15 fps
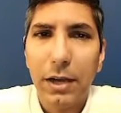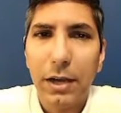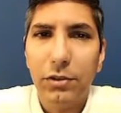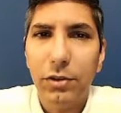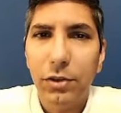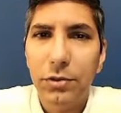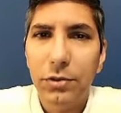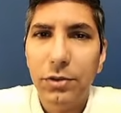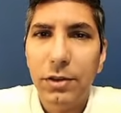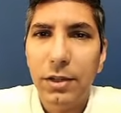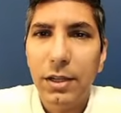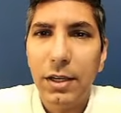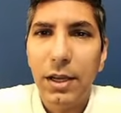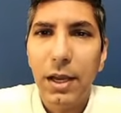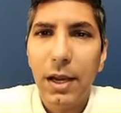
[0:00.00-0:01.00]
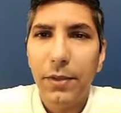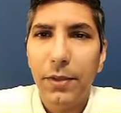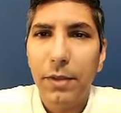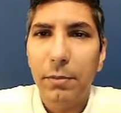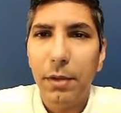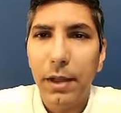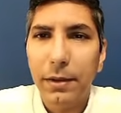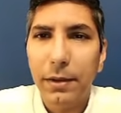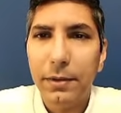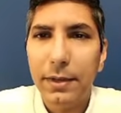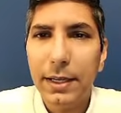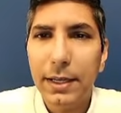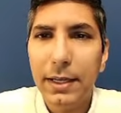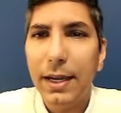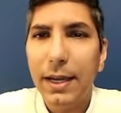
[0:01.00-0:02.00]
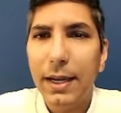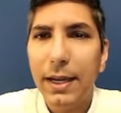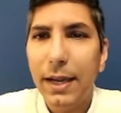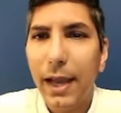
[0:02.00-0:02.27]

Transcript: I'm actually using the molarity